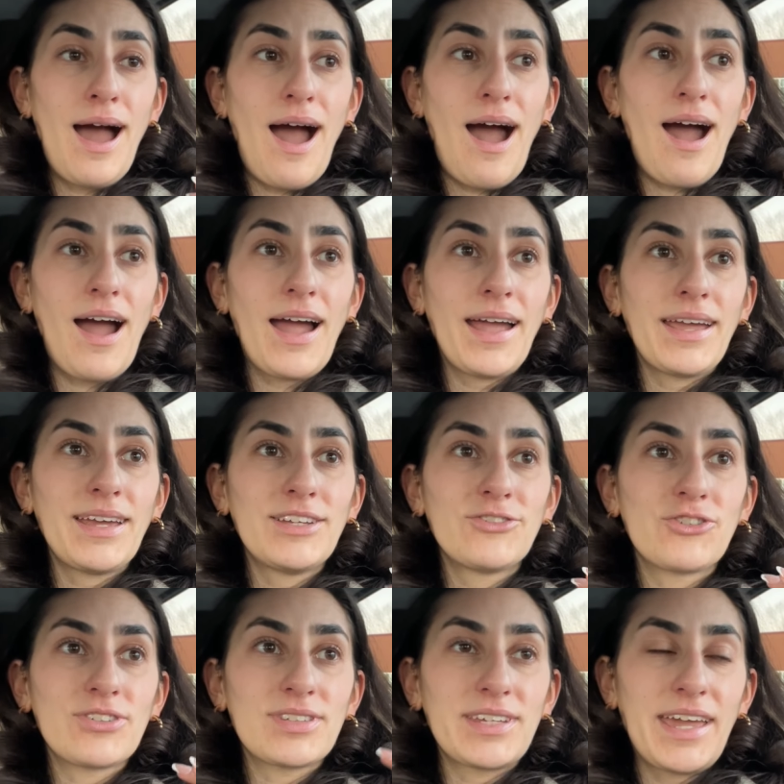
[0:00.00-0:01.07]
I
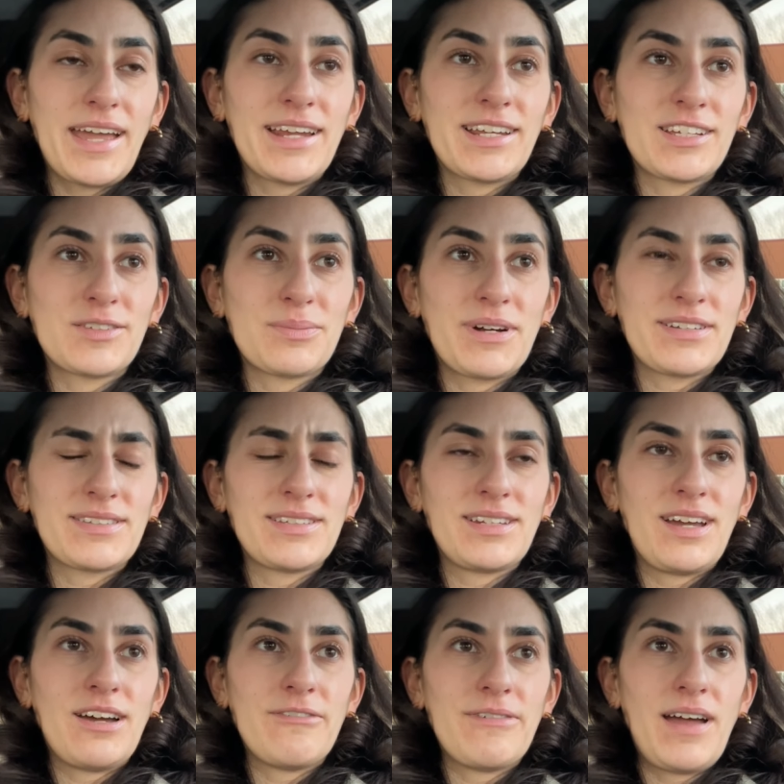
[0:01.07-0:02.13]
just can't express
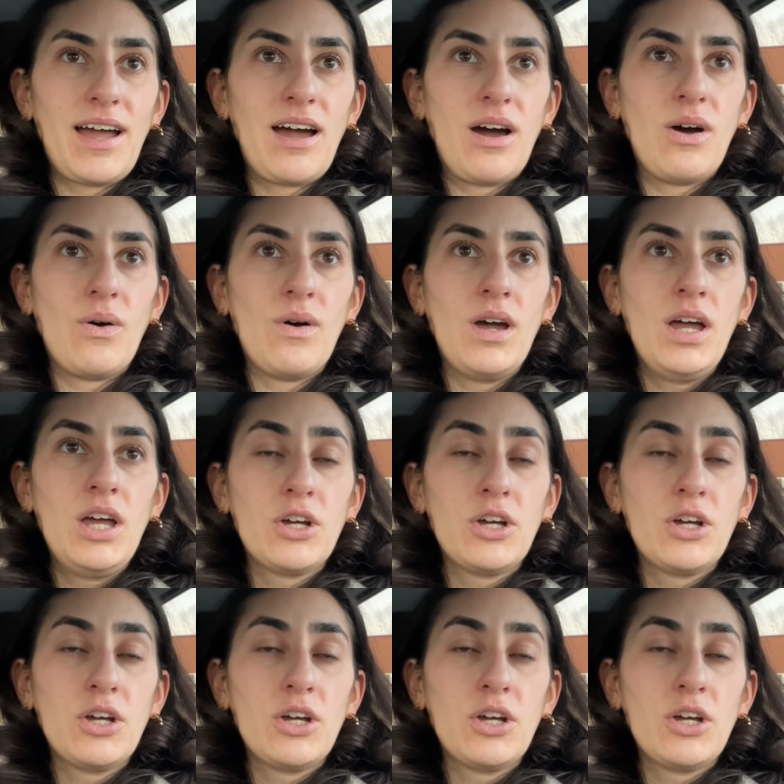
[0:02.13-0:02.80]
enough how